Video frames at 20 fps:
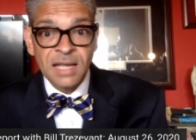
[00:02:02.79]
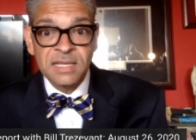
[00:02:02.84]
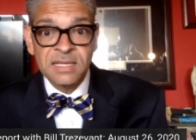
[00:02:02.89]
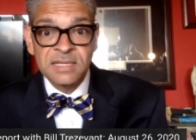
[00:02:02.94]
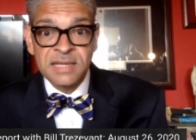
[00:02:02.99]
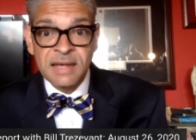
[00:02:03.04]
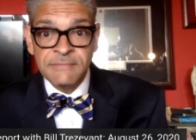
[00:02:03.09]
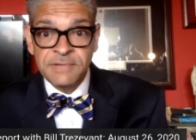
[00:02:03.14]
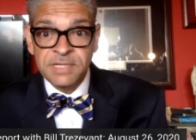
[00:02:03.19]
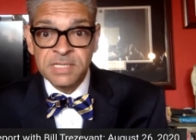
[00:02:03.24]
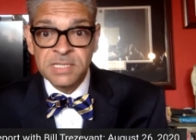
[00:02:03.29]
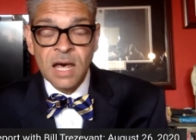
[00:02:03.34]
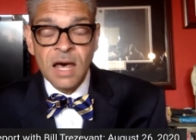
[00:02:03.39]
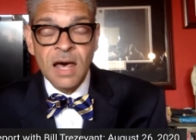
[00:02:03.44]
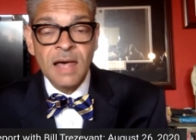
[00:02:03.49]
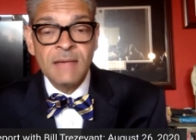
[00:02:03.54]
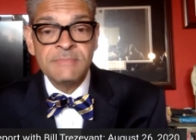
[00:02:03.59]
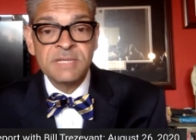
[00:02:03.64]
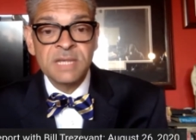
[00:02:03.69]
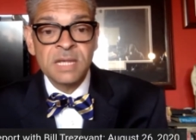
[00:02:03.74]
7
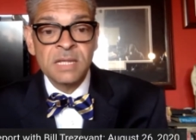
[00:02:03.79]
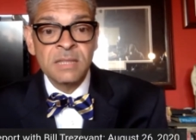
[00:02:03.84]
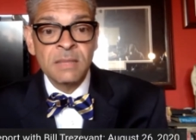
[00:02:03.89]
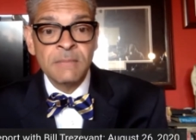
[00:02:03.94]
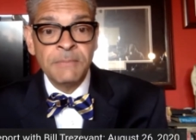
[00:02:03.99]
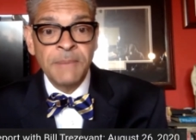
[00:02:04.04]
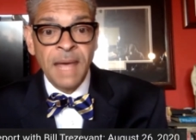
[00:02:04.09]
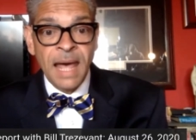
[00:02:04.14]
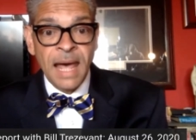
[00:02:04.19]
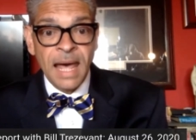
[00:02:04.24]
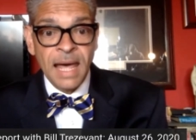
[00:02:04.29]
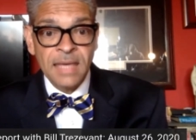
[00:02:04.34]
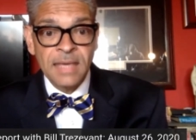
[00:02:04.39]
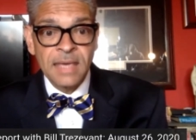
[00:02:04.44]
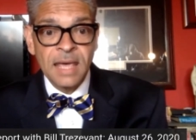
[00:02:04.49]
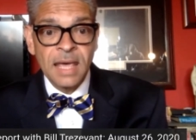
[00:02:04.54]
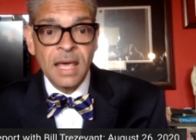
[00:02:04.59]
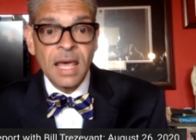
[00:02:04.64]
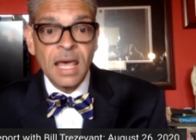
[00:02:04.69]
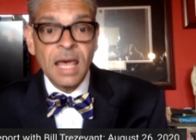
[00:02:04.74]
times in the back
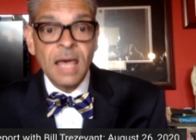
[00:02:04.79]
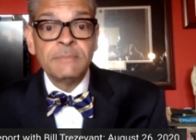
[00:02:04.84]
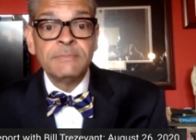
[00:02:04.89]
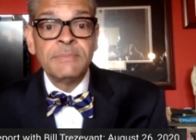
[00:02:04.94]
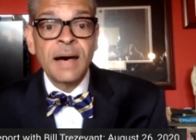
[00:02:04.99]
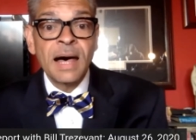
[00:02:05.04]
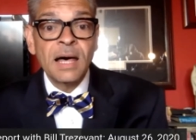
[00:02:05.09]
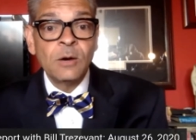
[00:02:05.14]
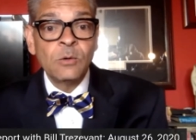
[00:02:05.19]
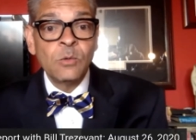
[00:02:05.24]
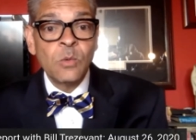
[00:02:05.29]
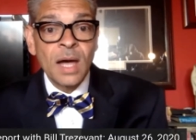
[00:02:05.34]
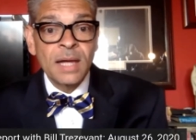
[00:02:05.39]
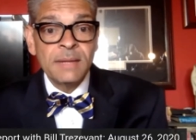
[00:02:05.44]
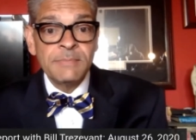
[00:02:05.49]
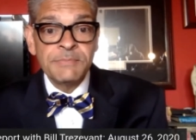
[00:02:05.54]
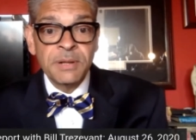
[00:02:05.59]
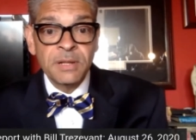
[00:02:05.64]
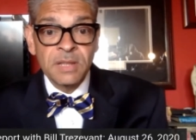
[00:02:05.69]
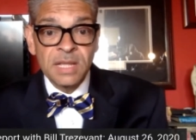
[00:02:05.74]
by a
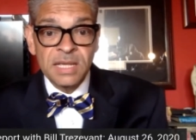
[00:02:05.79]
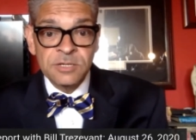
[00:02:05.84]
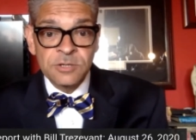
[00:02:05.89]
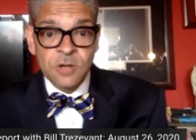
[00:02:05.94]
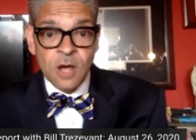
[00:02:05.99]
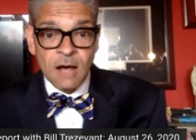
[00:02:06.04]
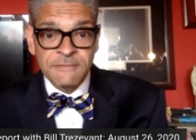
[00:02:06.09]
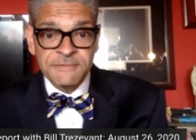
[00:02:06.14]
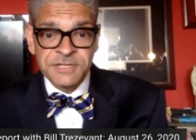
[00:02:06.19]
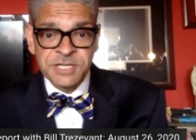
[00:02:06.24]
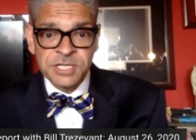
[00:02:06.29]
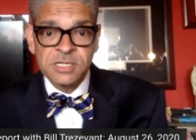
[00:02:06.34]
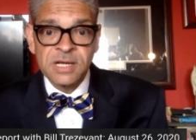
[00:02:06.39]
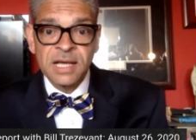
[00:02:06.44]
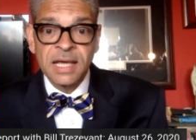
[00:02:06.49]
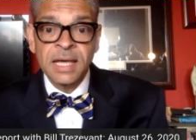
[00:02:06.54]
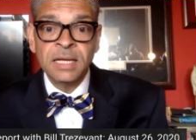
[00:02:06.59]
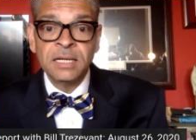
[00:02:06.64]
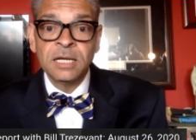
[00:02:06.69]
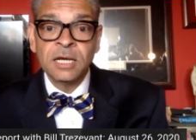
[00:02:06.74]
white police officer
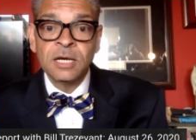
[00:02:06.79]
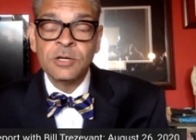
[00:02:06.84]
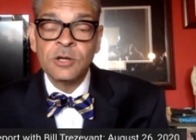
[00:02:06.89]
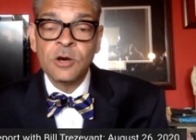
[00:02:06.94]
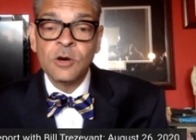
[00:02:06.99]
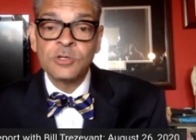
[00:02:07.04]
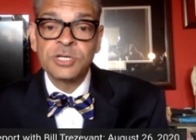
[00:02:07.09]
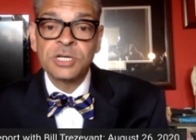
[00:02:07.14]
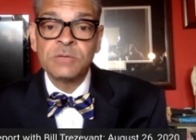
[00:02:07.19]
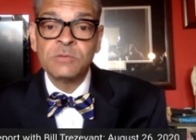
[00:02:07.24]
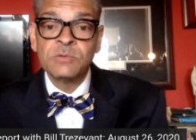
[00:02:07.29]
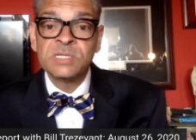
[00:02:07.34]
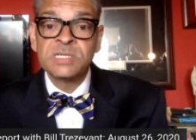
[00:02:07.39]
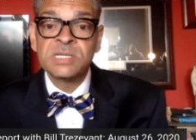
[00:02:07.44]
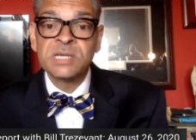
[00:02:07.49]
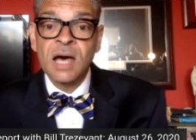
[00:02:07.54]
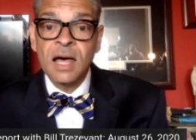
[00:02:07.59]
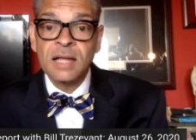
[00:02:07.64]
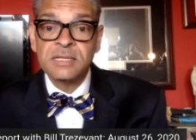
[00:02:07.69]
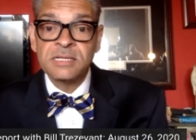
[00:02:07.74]
in Kenosha,
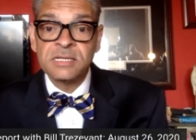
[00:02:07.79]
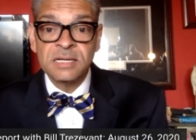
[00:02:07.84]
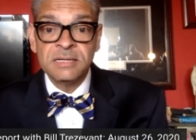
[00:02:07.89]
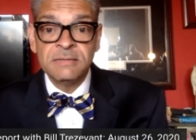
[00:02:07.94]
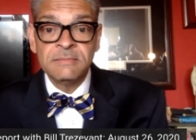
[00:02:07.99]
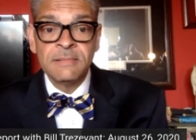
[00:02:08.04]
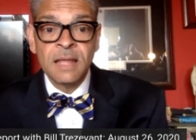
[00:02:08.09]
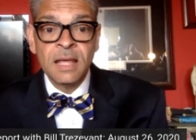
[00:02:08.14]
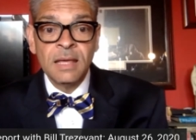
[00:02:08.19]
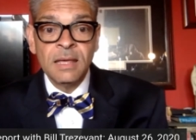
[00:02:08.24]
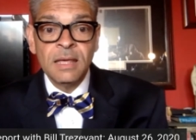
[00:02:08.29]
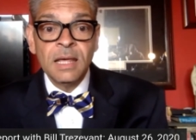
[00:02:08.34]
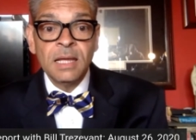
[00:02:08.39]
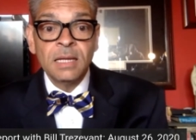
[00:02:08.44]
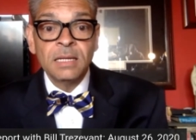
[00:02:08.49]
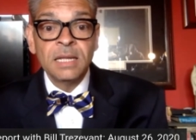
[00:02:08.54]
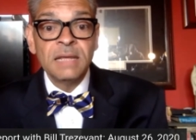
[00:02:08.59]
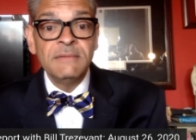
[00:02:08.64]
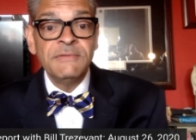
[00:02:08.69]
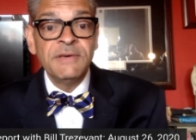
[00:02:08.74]
Wisconsin,
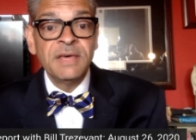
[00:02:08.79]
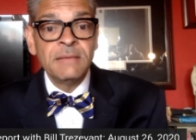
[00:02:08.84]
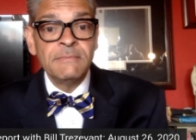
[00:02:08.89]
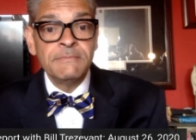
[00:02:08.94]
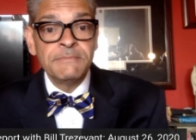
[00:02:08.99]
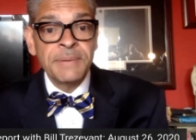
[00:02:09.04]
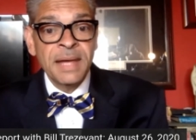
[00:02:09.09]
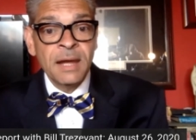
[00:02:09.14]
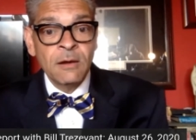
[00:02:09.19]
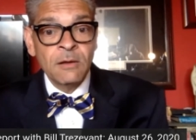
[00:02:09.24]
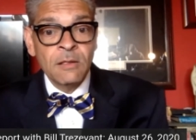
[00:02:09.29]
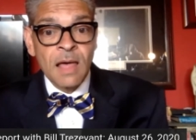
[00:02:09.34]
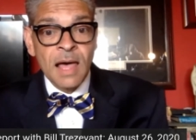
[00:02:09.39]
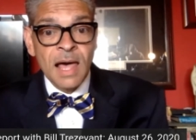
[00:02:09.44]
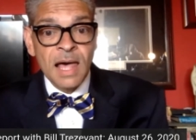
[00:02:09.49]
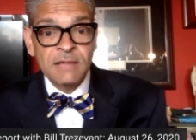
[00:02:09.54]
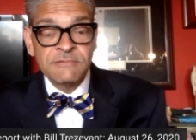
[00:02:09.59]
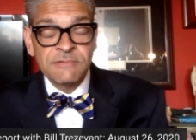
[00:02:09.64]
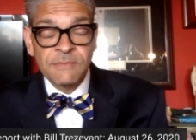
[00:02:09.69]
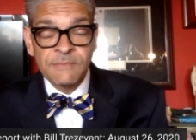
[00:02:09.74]
leaving him
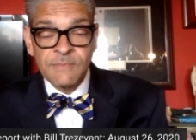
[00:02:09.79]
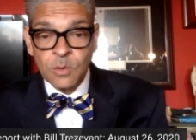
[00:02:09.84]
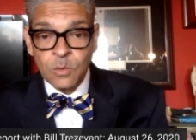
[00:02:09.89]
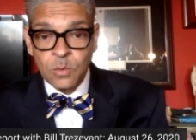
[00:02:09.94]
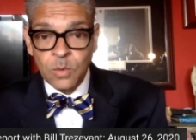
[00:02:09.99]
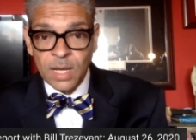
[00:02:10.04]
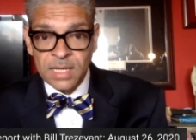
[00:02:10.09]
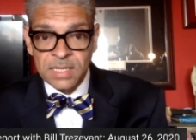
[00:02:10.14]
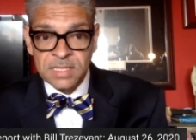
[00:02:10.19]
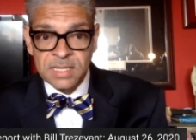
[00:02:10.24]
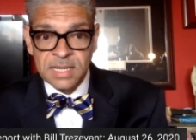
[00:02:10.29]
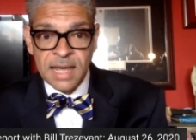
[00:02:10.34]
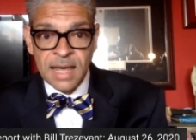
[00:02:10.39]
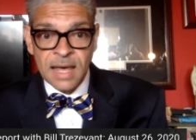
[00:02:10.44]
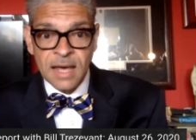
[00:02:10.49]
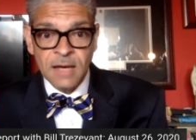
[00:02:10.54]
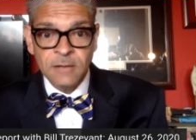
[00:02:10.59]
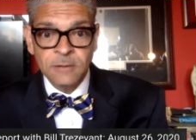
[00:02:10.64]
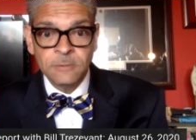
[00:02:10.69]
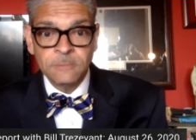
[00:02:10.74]
paralyzed from the waist
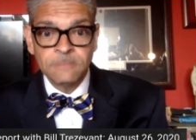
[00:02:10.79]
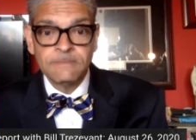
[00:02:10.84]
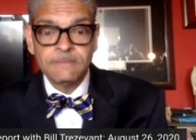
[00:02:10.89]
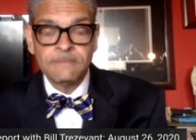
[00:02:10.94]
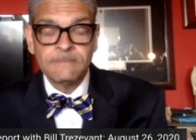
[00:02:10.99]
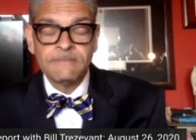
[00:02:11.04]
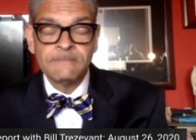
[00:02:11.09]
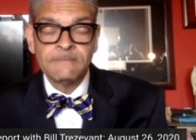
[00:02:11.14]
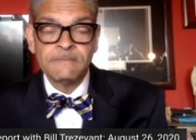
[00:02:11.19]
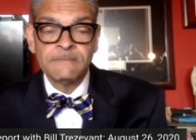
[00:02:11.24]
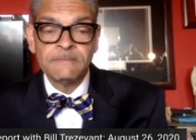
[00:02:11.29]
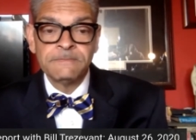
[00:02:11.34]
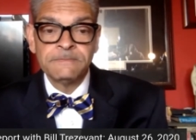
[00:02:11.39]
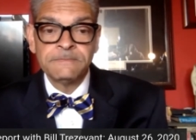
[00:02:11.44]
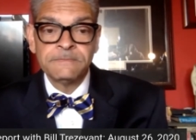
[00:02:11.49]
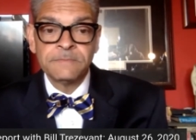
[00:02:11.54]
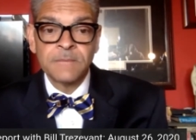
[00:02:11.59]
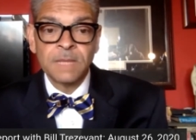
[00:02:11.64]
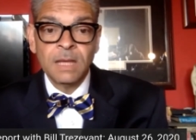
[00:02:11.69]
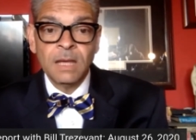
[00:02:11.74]
down.
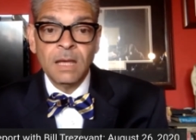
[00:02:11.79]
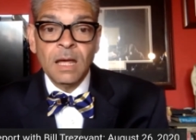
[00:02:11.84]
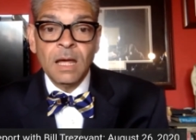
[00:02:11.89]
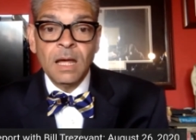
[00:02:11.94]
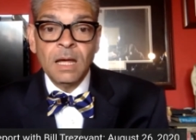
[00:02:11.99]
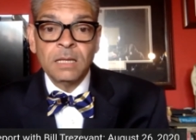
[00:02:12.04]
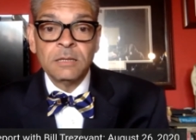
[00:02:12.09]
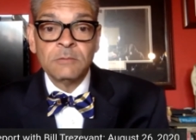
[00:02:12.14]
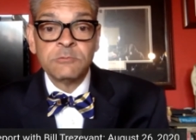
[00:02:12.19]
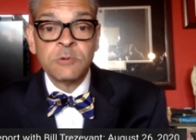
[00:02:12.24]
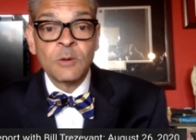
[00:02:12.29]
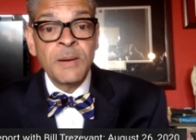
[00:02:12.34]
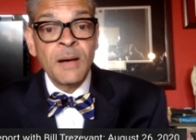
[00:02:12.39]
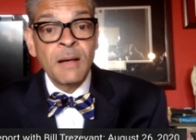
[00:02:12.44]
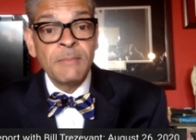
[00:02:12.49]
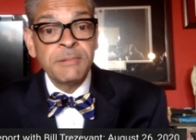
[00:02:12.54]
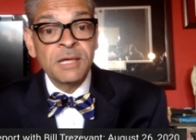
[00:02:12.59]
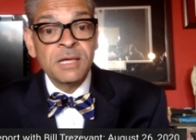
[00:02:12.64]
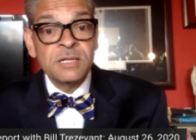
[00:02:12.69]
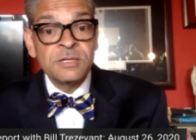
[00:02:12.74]
The
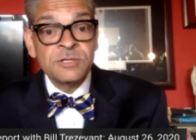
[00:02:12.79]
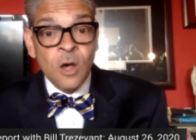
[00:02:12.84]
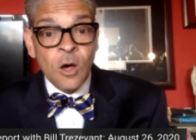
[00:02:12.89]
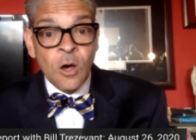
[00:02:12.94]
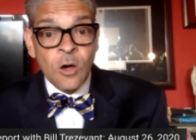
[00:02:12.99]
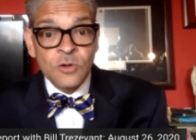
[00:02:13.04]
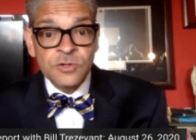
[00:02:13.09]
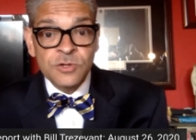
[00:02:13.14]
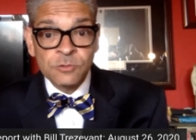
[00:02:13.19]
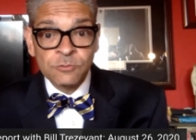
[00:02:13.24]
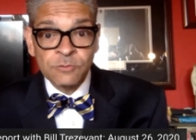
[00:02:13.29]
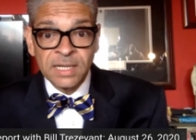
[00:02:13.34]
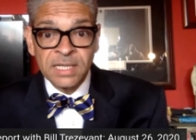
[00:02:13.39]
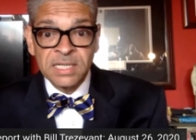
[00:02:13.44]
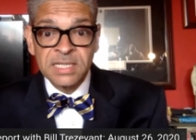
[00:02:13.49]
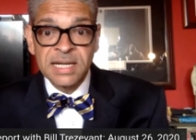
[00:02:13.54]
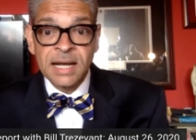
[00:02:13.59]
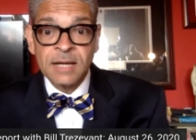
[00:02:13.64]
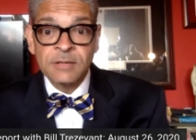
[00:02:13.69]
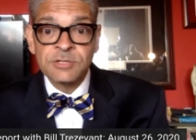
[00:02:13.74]
Republicans also
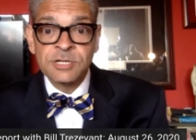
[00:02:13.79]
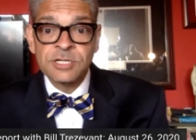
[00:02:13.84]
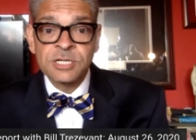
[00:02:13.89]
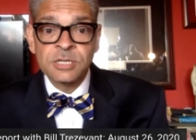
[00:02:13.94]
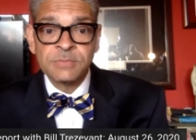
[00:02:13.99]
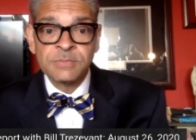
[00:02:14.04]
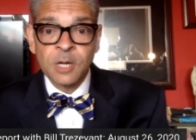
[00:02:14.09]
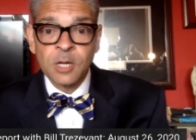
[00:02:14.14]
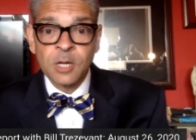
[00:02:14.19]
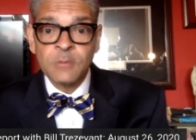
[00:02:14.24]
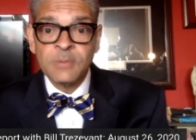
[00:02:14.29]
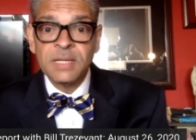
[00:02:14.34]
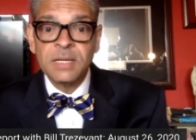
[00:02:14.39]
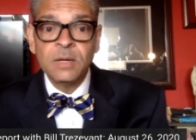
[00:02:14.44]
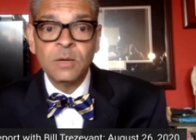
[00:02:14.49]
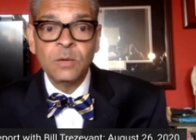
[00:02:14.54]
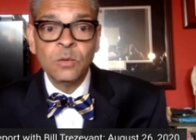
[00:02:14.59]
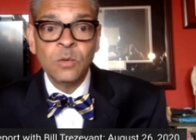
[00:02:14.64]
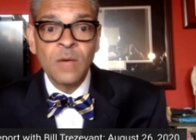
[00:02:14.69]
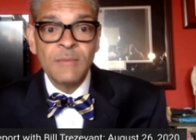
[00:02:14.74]
reached out to suburban
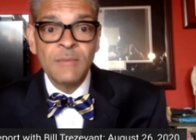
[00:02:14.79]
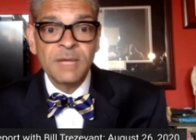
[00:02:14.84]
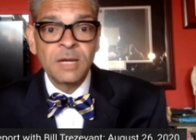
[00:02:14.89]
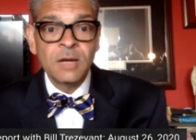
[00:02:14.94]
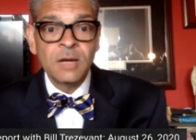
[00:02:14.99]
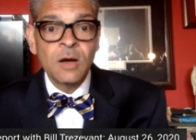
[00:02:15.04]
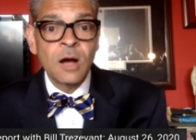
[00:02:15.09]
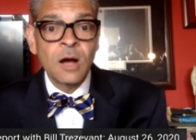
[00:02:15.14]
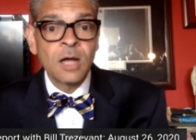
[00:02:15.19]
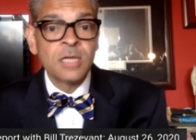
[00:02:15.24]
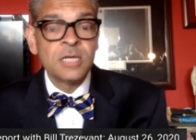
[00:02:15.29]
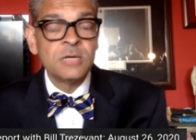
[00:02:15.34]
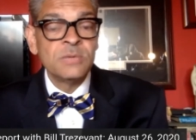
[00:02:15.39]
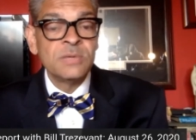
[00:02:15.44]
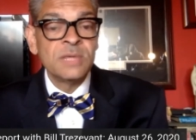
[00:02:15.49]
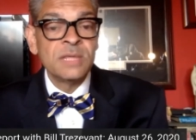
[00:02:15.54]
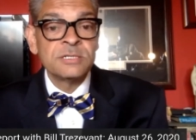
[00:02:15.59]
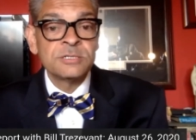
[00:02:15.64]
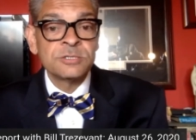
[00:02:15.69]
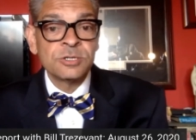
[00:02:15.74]
women, arguing
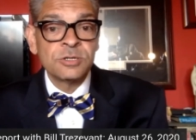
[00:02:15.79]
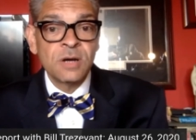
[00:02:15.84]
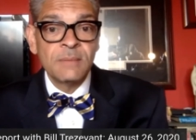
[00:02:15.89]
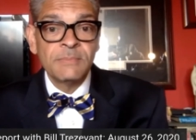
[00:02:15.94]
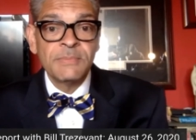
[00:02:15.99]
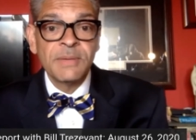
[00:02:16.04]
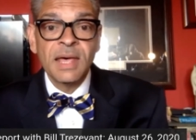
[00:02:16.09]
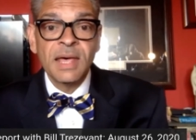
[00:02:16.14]
that Trump